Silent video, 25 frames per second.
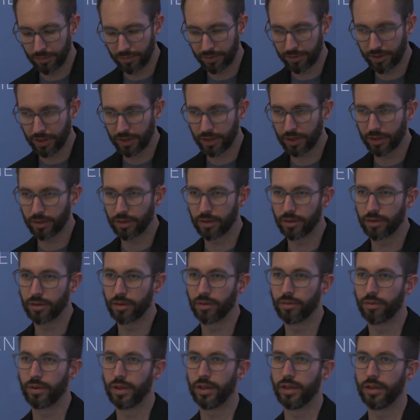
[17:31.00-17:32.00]
Second,
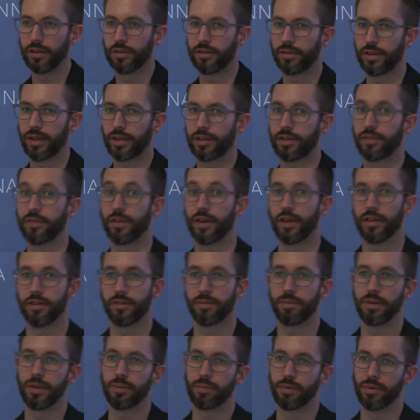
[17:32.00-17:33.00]
we
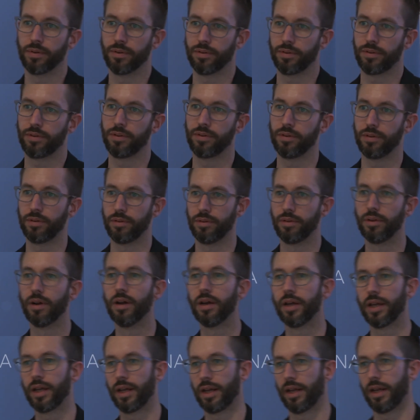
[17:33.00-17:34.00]
incentivize people to
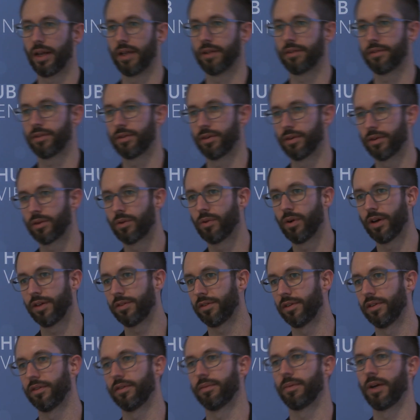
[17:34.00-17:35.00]
answer
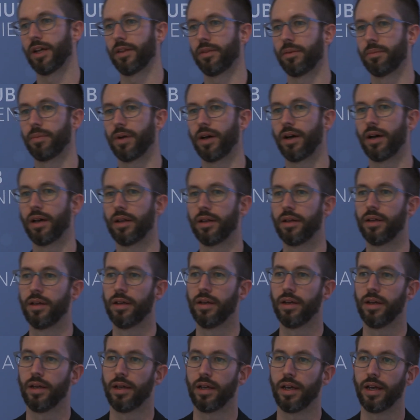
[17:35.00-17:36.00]
questions about the bot.
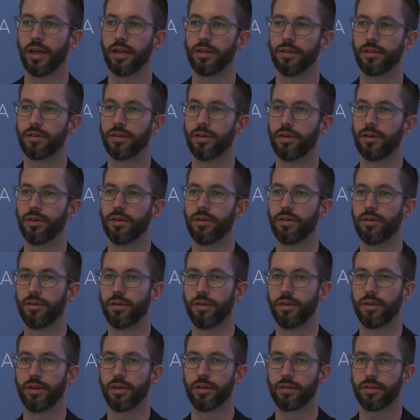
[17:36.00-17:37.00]
And
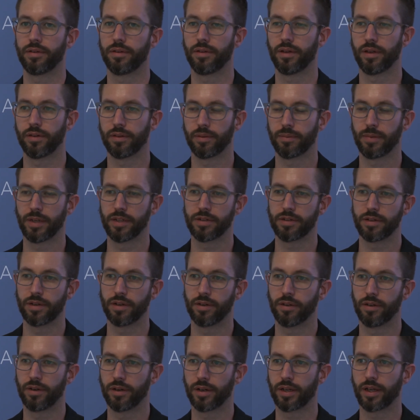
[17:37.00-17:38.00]
so this, as I
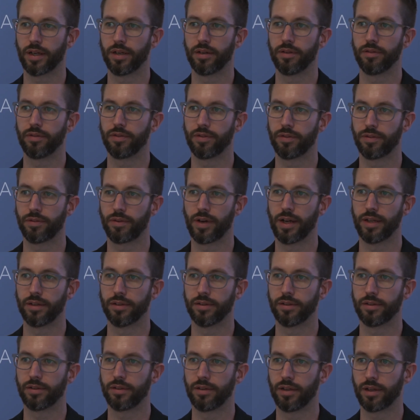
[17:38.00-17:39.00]
mentioned earlier, kind of
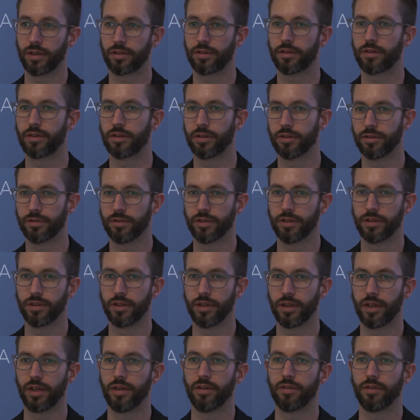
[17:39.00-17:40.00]
threatens the external
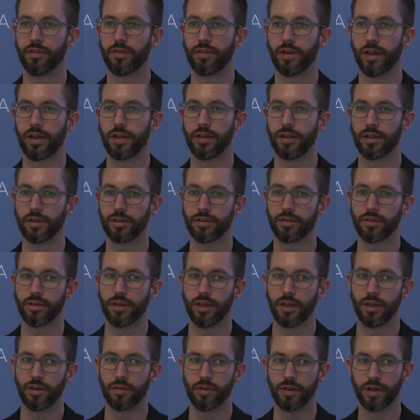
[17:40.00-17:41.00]
validity of the findings.
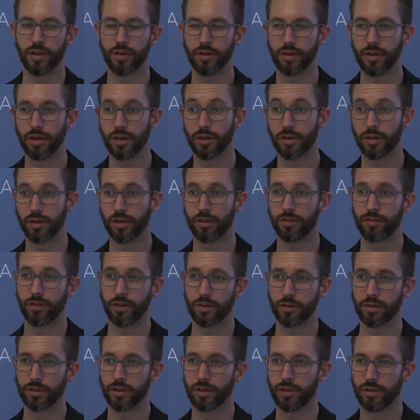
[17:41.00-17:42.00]
We don't know that if
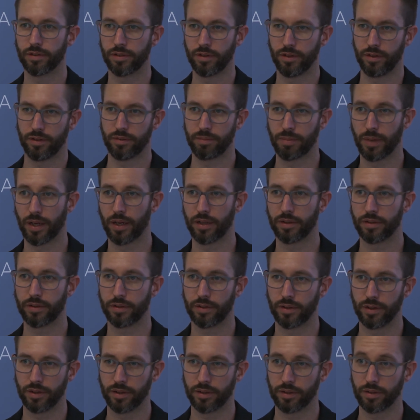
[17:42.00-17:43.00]
we release these
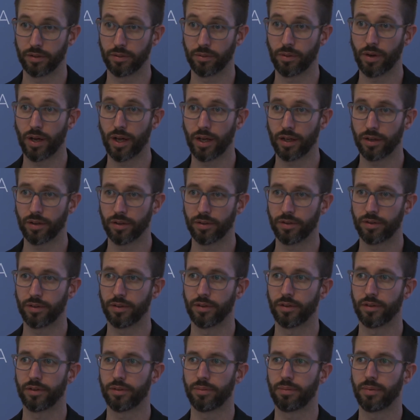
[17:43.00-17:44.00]
bots into the wild,
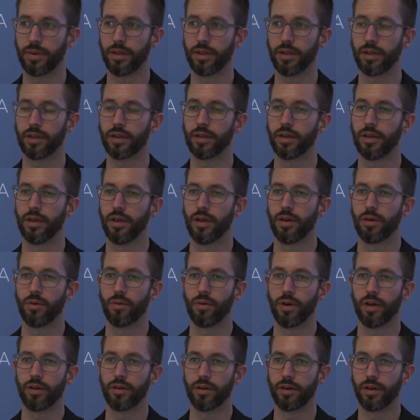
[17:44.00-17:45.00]
so to speak,
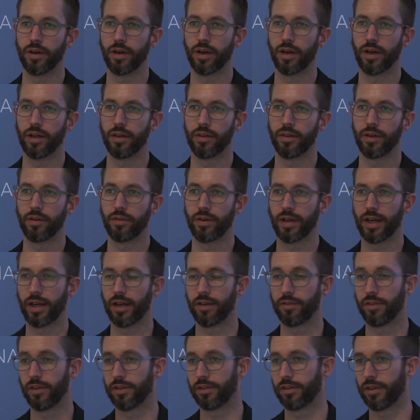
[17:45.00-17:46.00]
whether or not they would
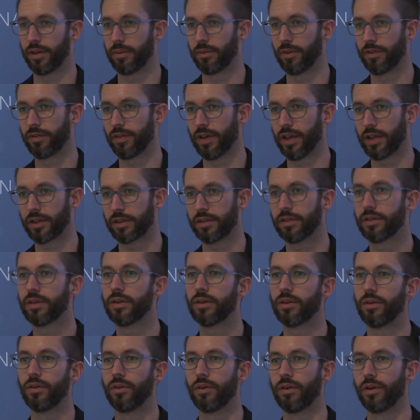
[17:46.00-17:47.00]
have the same effect,
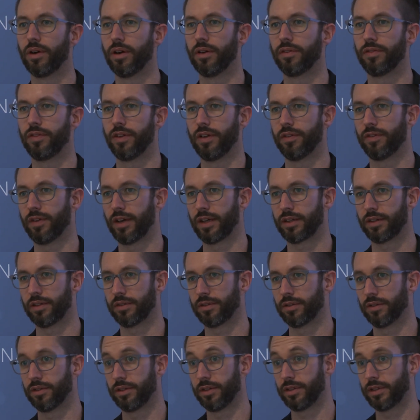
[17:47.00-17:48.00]
or if the effect
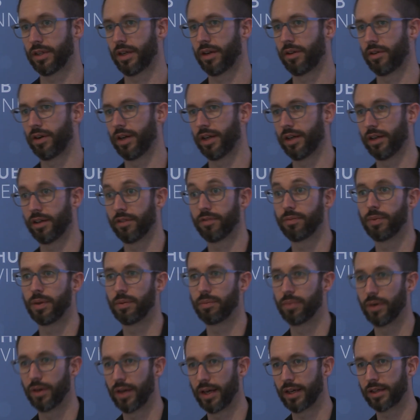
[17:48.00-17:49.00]
is only generated if
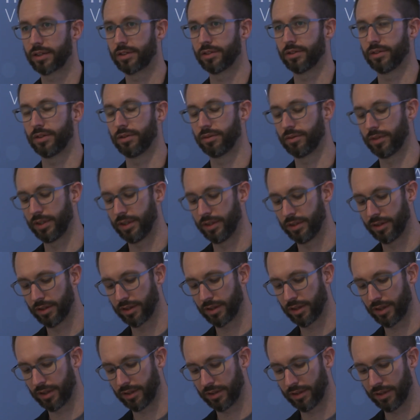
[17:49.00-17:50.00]
people actually read
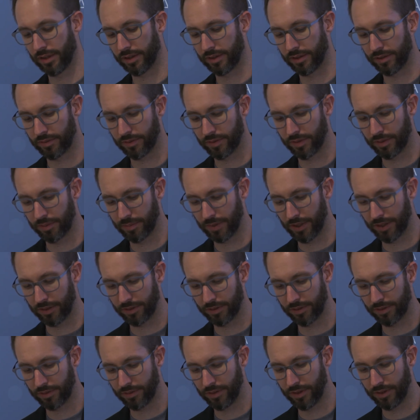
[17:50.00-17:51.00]
the content of the
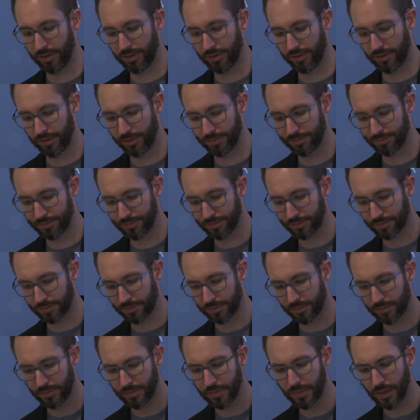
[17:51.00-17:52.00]
bot's tweets.
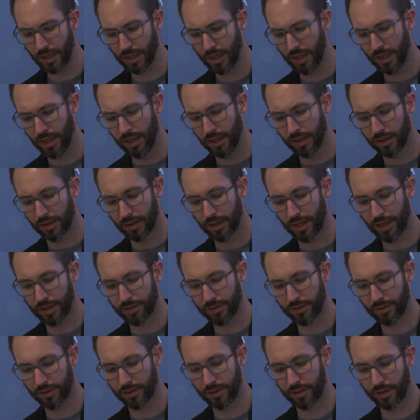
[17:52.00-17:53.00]

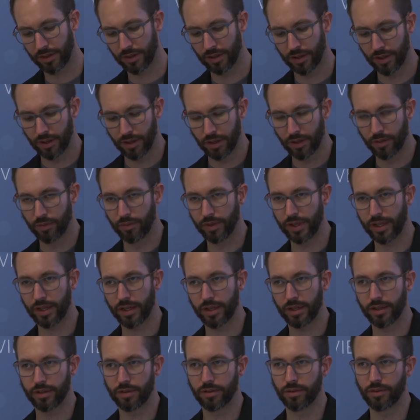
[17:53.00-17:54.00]
Lastly, we
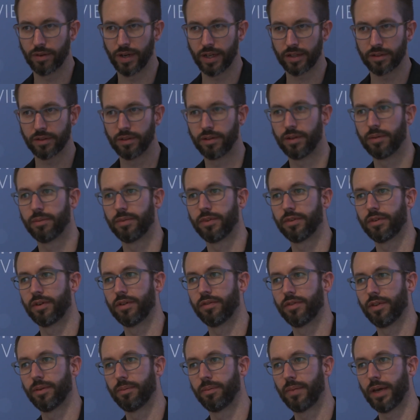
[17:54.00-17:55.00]
can't directly
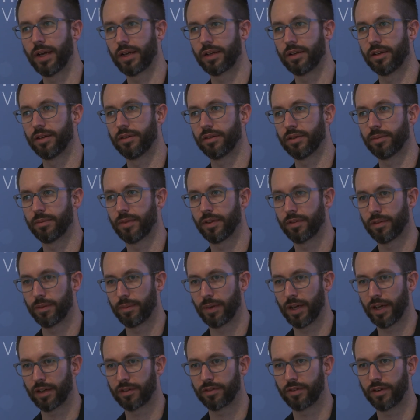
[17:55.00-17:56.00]
observe the mechanism of
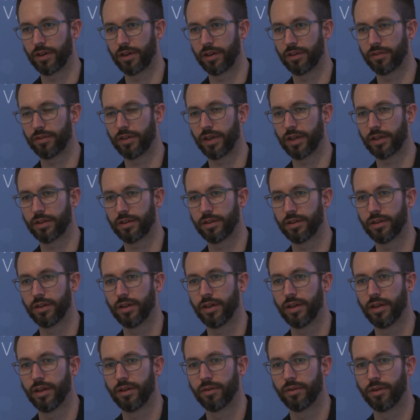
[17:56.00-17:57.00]
the backfire effect.
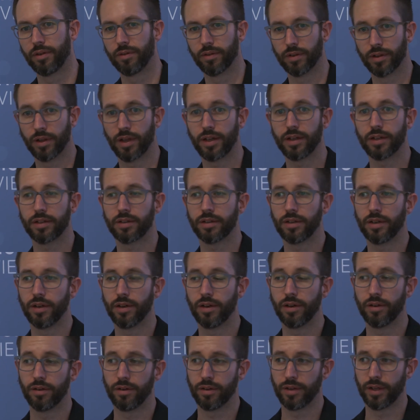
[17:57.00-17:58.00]
We would like to
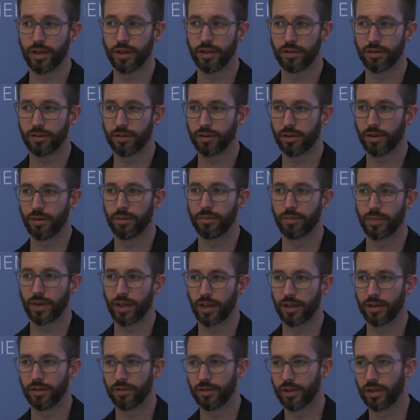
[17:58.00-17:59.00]
know that it's some
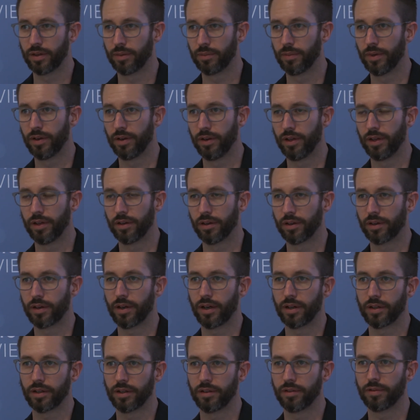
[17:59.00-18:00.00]
kind of inner
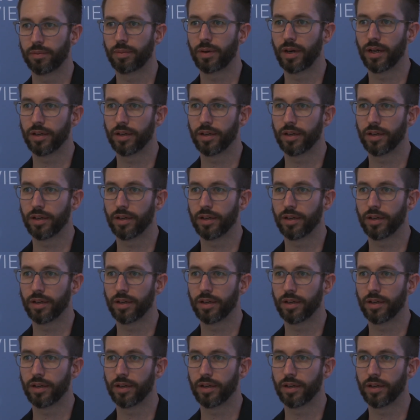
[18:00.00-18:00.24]
cognitive